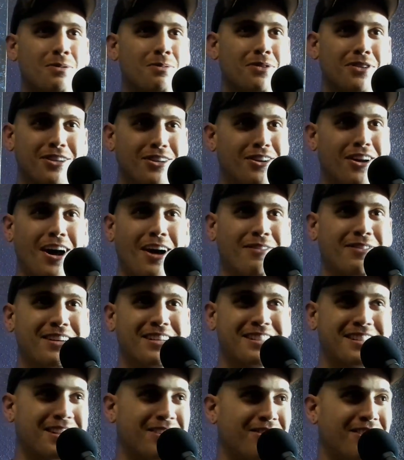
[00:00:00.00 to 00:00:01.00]
You,
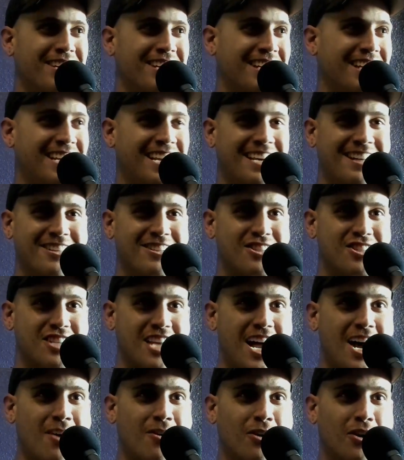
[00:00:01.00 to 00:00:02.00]
obviously want to get out of the
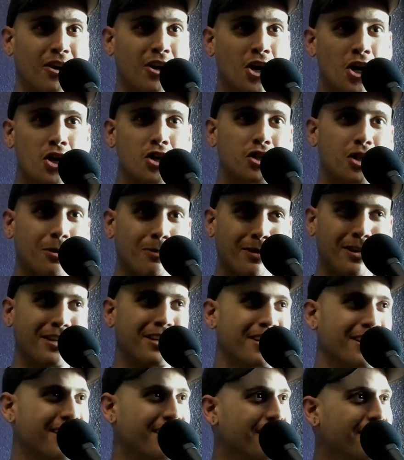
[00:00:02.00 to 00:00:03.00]
shower, like She'd a be...
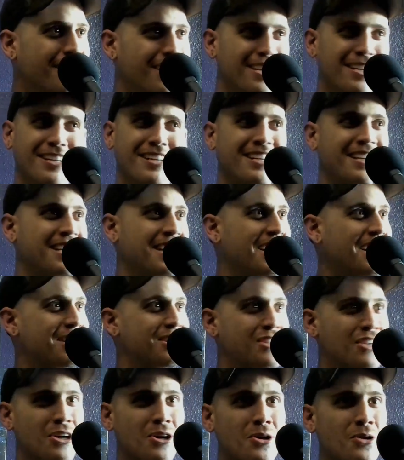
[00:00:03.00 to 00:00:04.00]
soggy walnut, yeah,
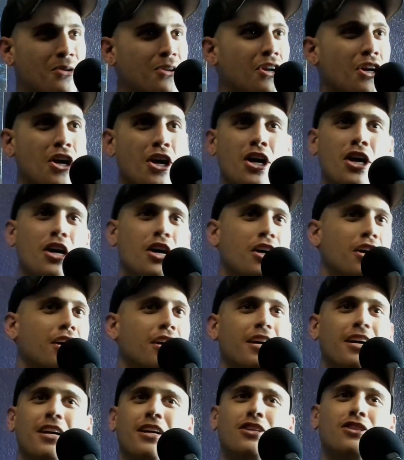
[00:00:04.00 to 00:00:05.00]
dude. And you might slip
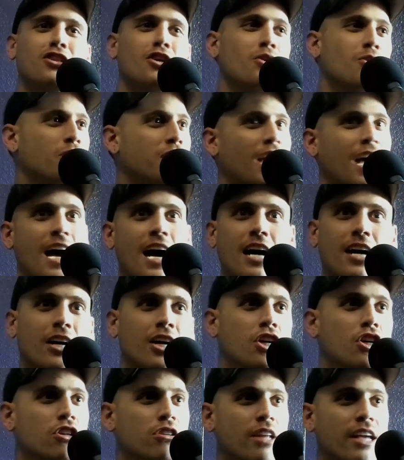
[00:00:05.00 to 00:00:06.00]
on it, dude. Yeah,
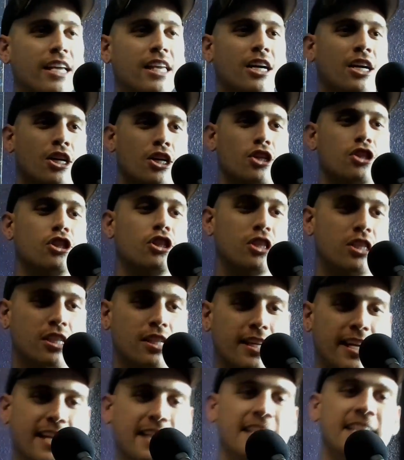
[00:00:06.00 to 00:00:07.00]
you're like
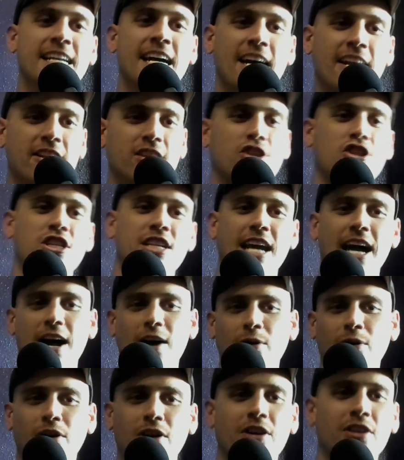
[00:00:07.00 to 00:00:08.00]
getting out of the
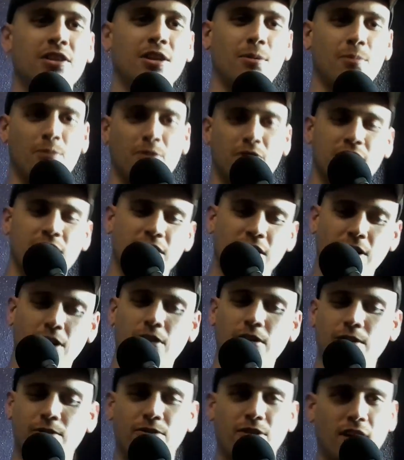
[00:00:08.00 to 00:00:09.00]
shower on the you know all
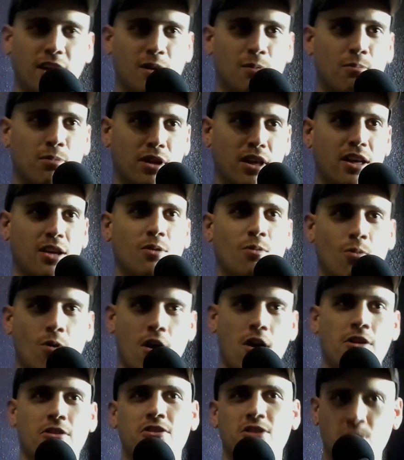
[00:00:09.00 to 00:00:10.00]
the fucking blood and
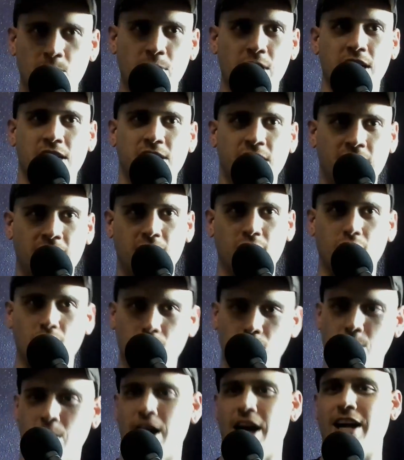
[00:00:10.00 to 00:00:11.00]
water is mixing as you
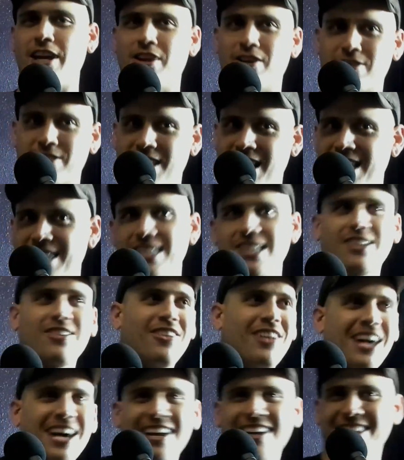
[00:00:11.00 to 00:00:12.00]
track yeah. your testicle
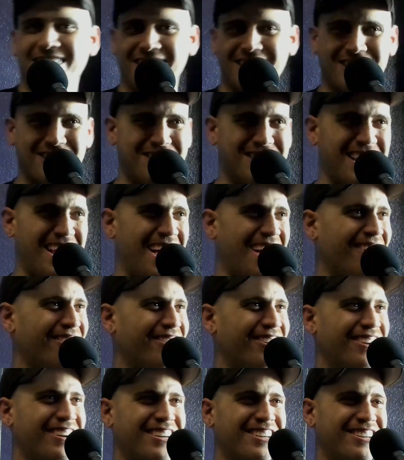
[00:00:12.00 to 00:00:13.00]
out of the
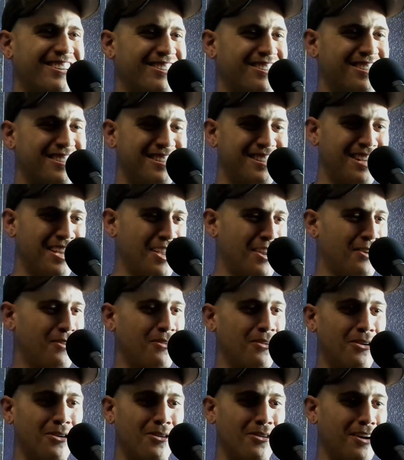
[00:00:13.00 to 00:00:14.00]
shower and you're just like
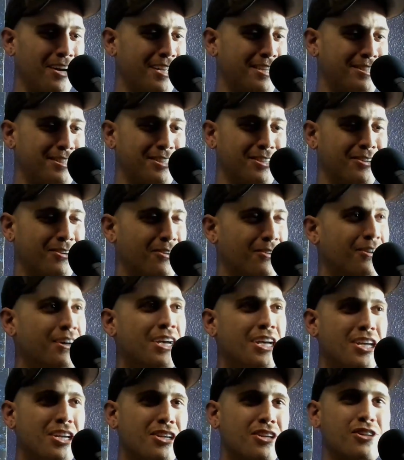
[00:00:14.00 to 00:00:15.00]
what do i do
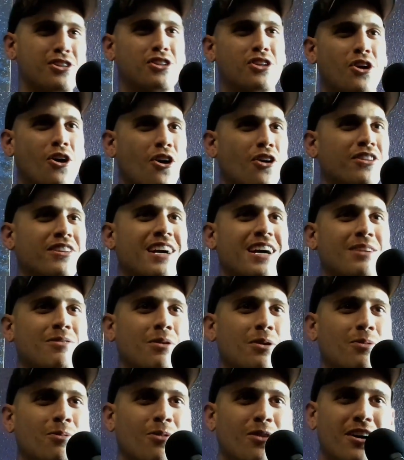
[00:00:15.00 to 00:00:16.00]
you just call
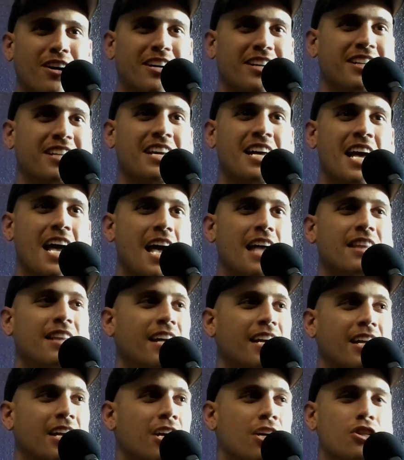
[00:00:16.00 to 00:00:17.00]
911 and
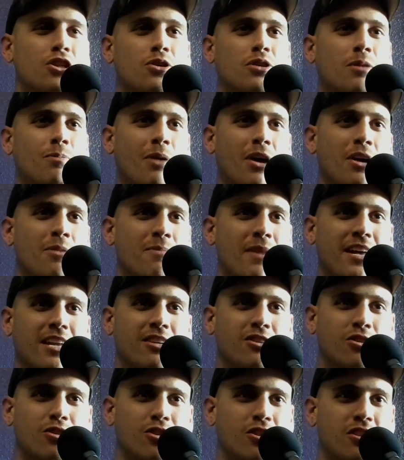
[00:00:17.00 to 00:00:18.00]
like dude the
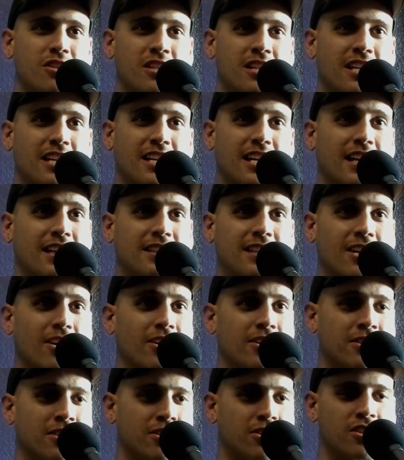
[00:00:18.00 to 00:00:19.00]
paramedics are just gonna get there
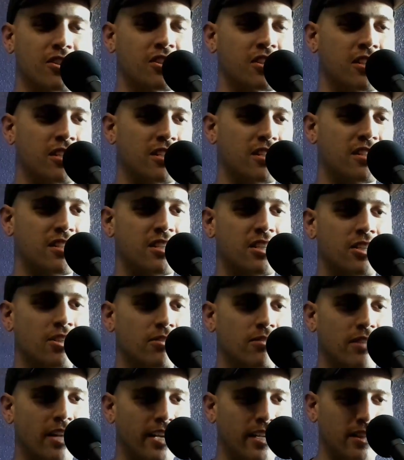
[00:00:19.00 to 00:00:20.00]
and they're just gonna see you
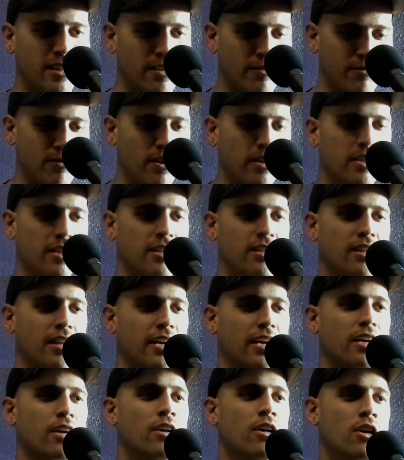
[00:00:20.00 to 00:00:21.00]
like the fucking
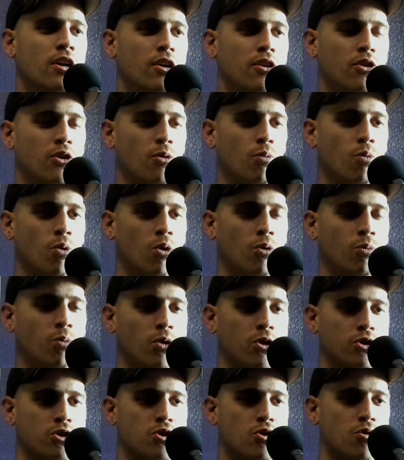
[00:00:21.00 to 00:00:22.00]
like the world
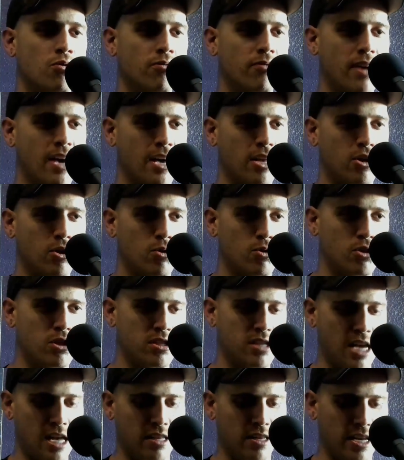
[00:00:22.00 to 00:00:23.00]
war ii vet who
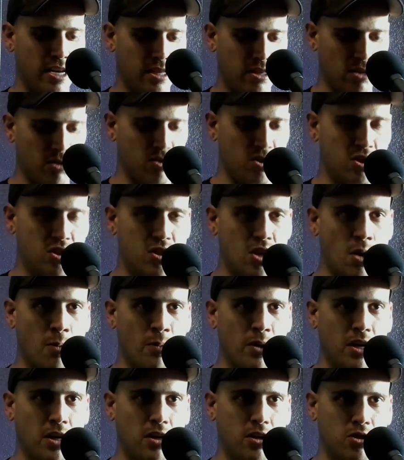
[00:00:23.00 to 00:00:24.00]
just had like their
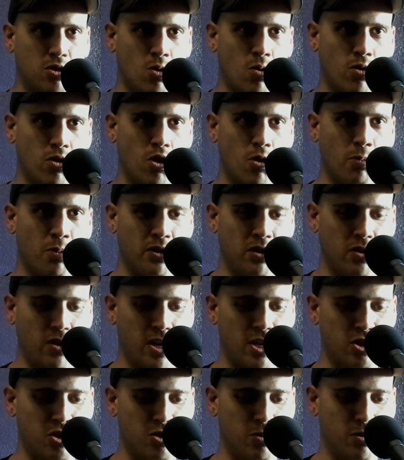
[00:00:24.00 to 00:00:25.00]
stomach torn open their
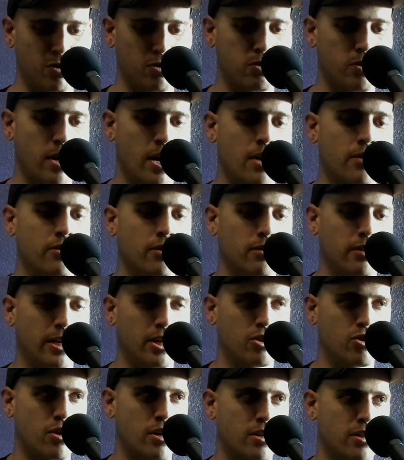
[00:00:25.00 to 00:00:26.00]
entrails are out and they're like
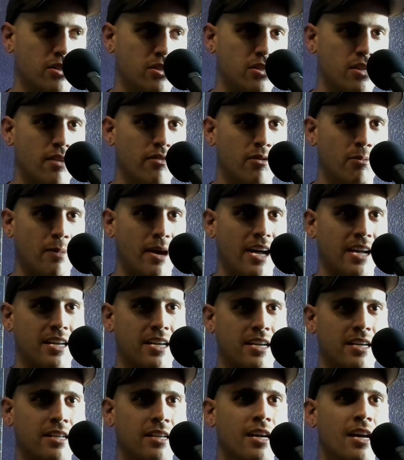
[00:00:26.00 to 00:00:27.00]
trying to stuff it back oh,
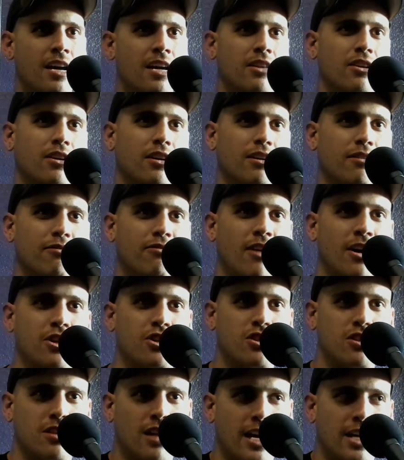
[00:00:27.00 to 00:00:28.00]
in yeah. they're gonna find
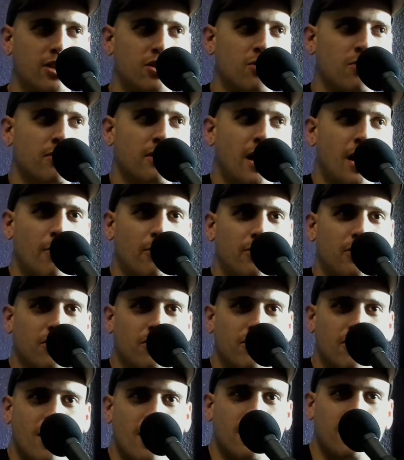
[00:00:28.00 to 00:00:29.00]
you like doing that with your
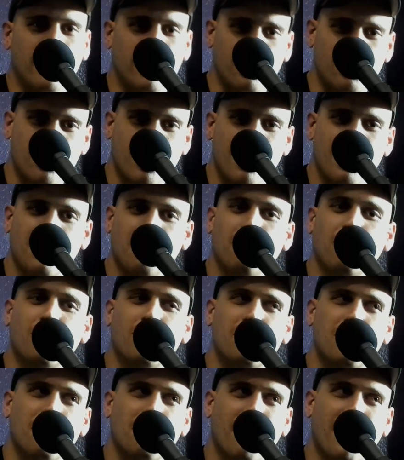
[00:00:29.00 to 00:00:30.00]
nut like trying to
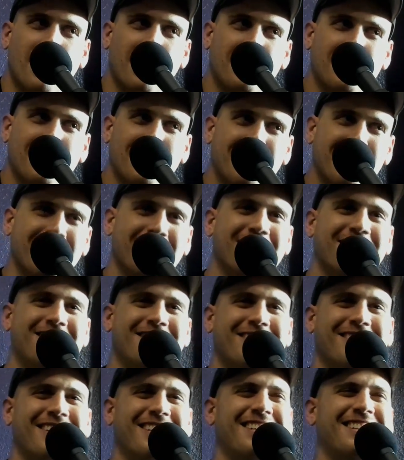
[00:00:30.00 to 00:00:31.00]
push it back in
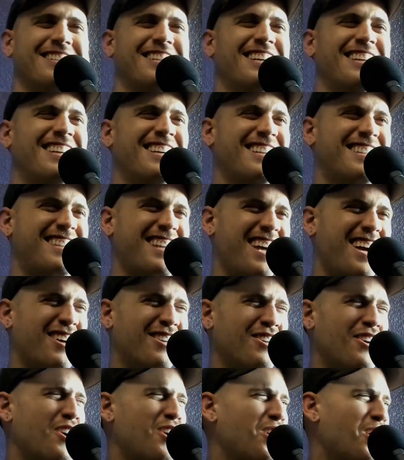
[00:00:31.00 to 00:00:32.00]
to the sack
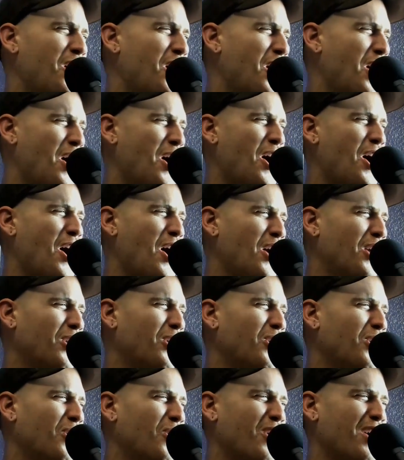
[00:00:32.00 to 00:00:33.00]
like oh, i
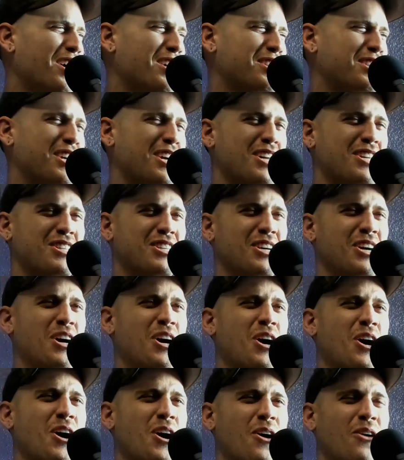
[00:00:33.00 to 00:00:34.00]
don't know what to do
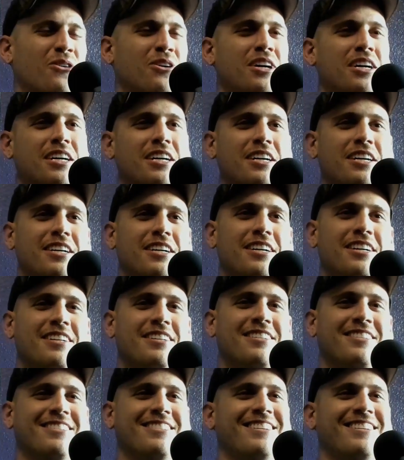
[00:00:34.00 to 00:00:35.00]
yeah we got another shaving